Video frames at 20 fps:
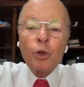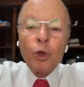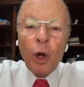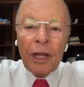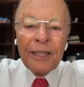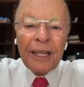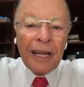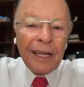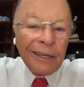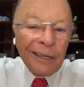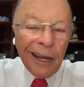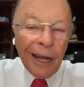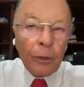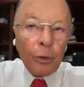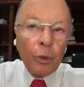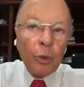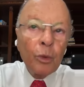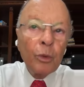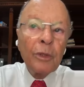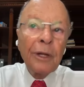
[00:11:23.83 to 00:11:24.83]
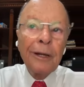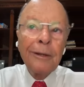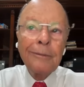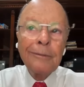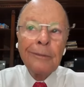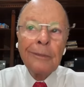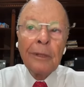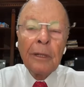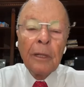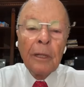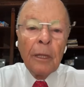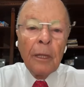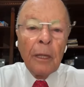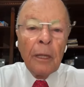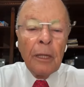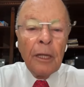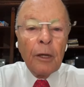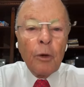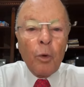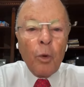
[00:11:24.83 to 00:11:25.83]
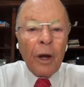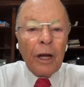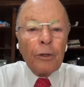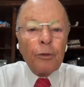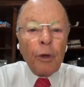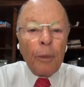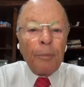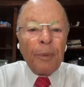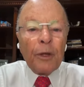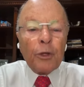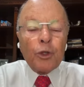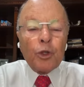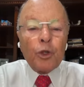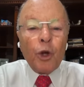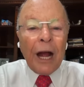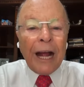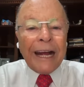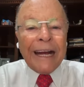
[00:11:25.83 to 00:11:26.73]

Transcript: preaching the gospel to every creature.